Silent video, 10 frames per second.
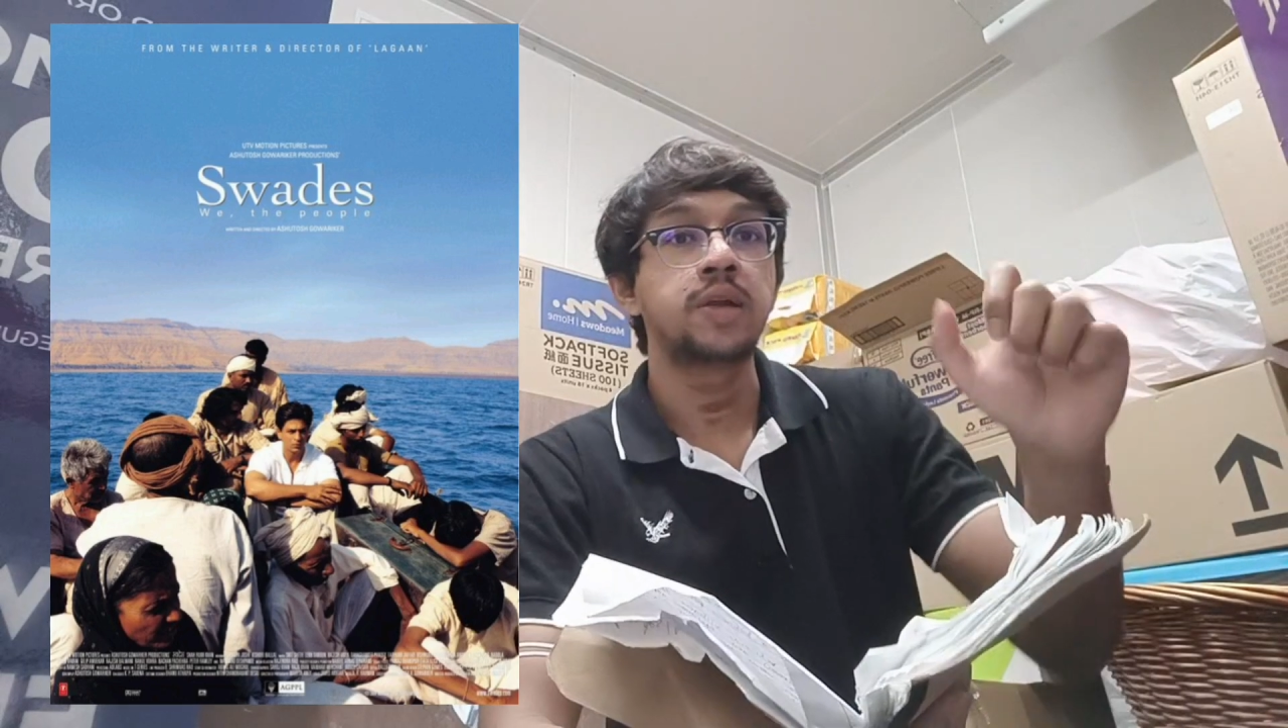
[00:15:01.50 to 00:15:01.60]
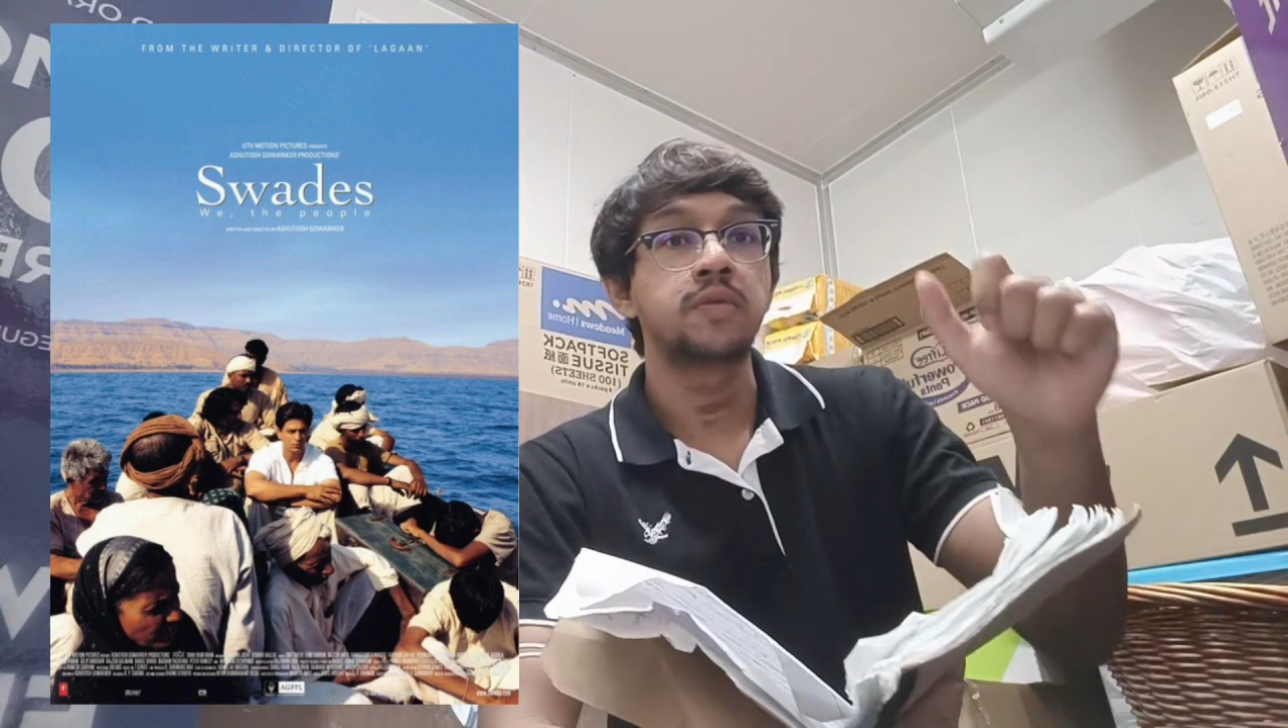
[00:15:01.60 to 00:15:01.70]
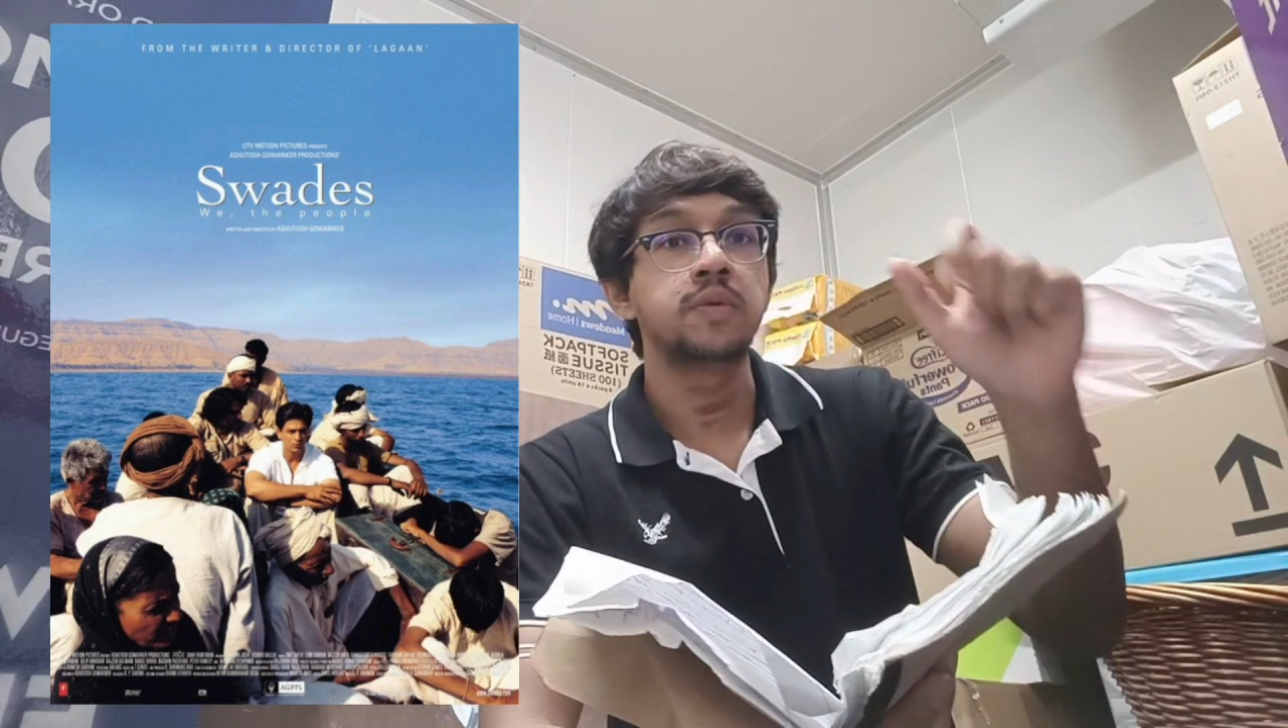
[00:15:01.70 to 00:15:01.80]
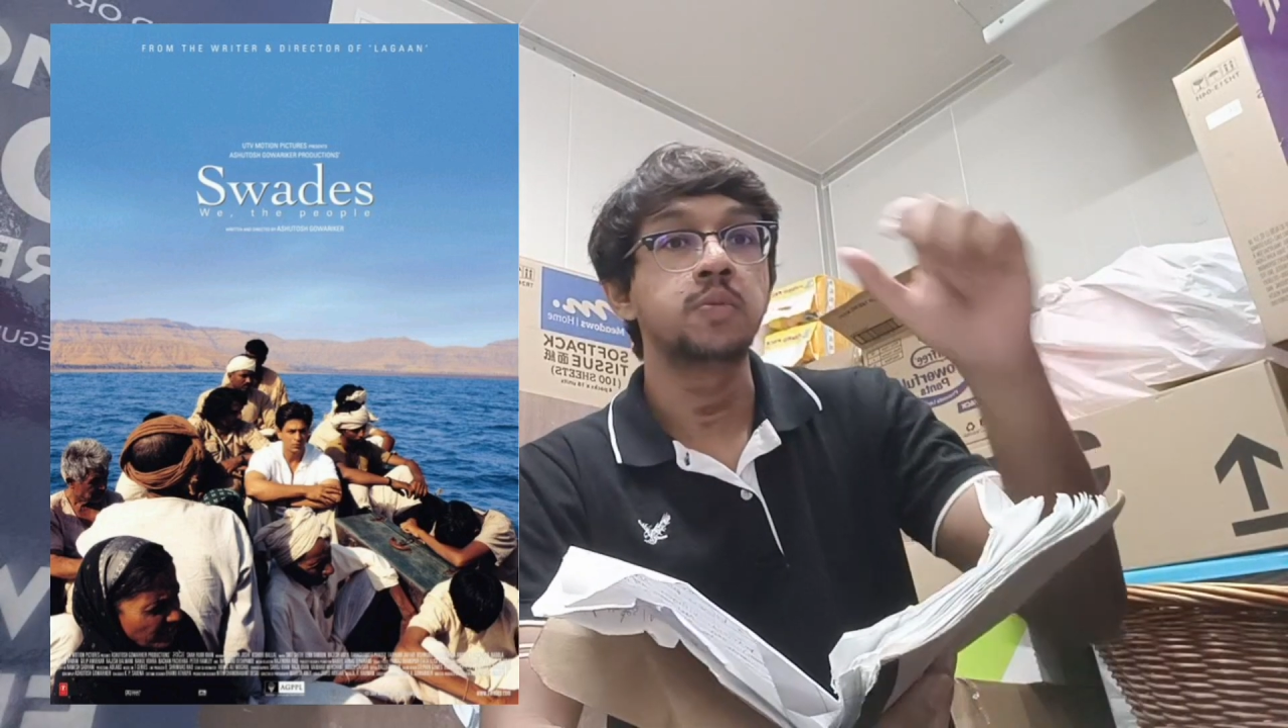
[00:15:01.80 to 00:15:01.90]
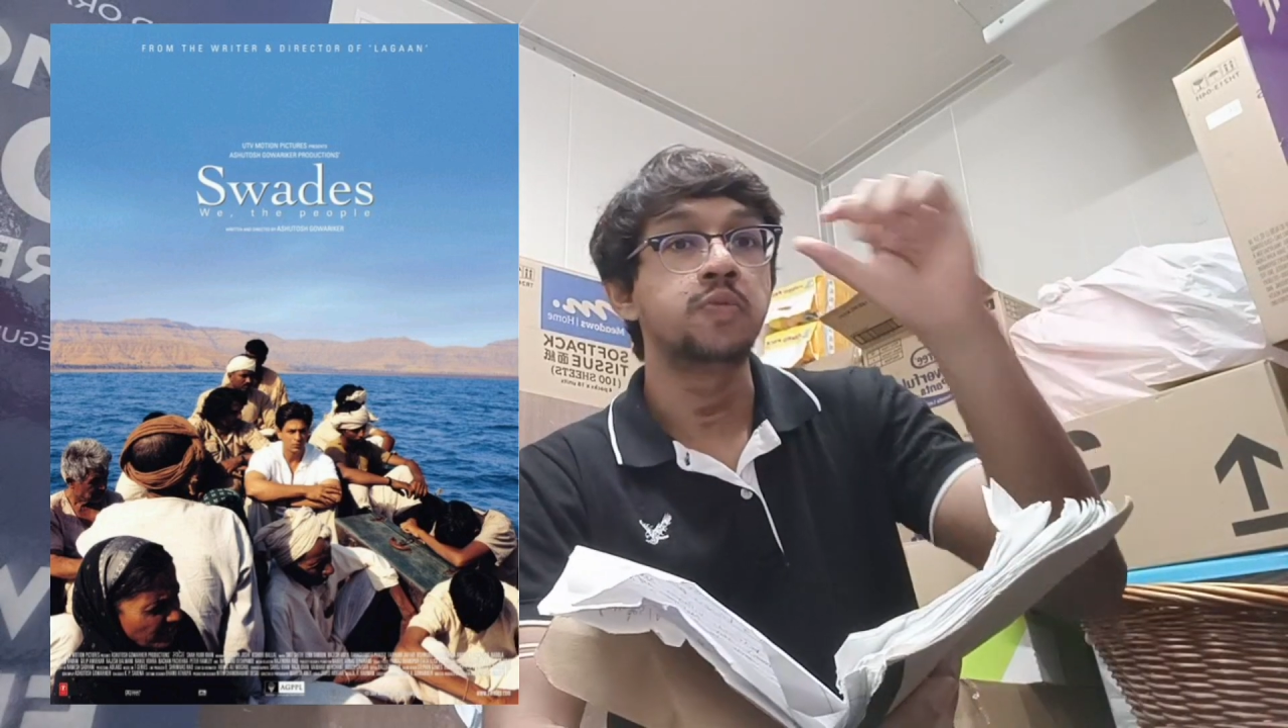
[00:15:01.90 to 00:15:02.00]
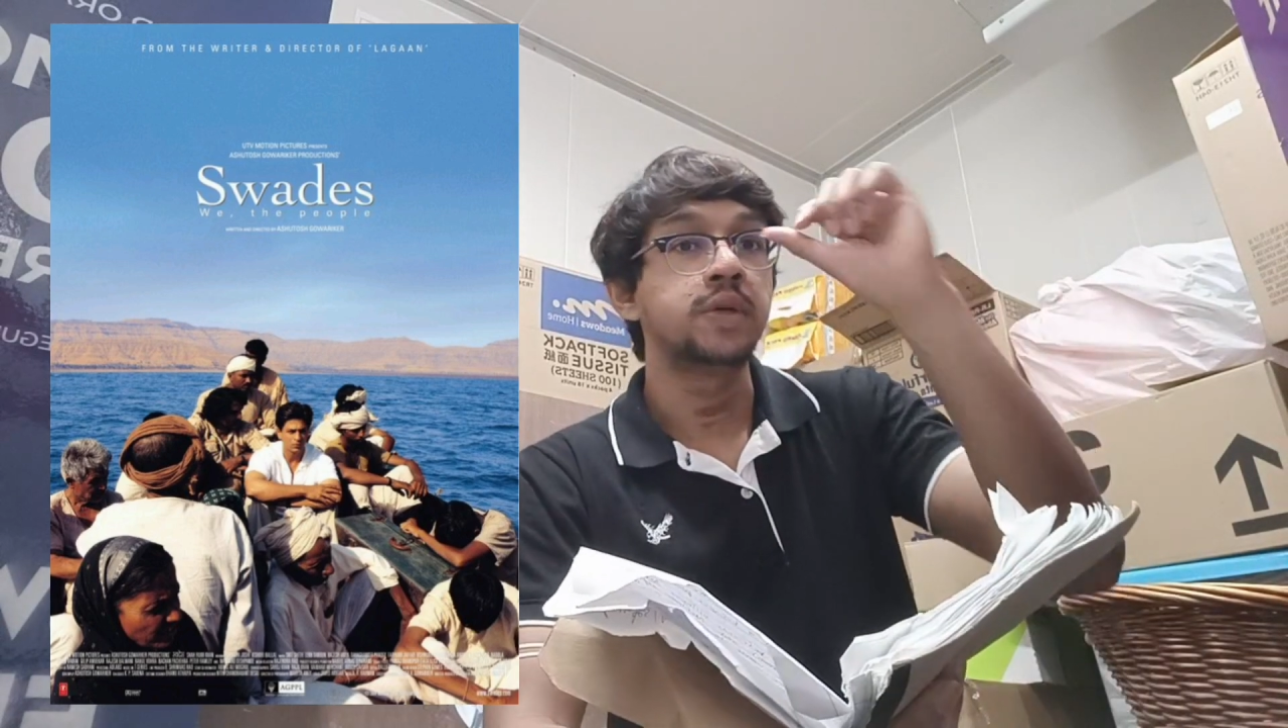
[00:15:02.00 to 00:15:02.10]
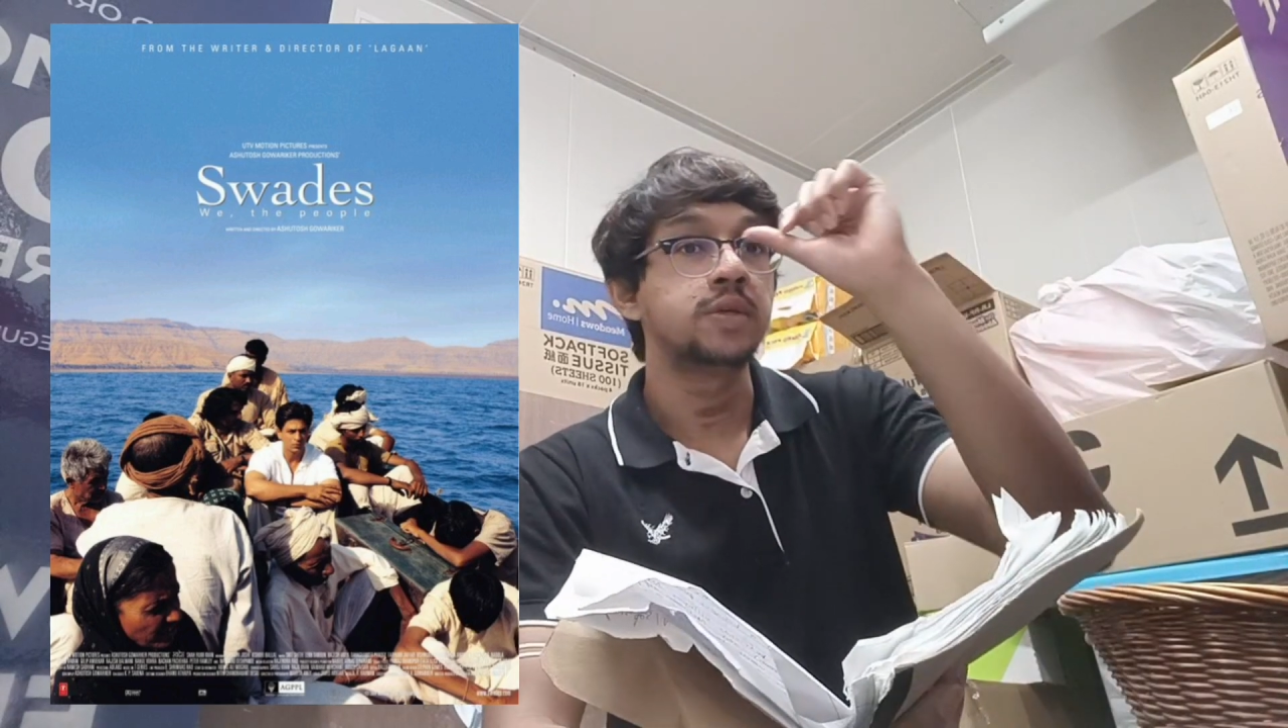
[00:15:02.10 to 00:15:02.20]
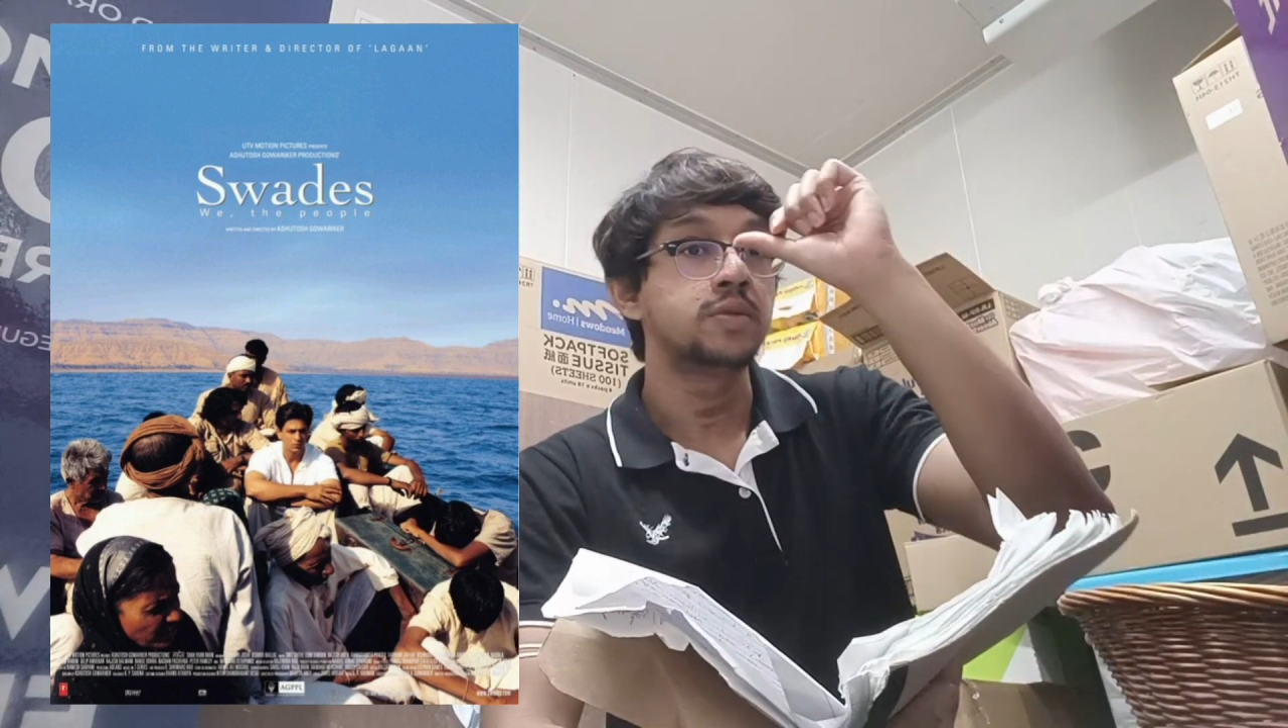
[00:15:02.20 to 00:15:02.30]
of the movie.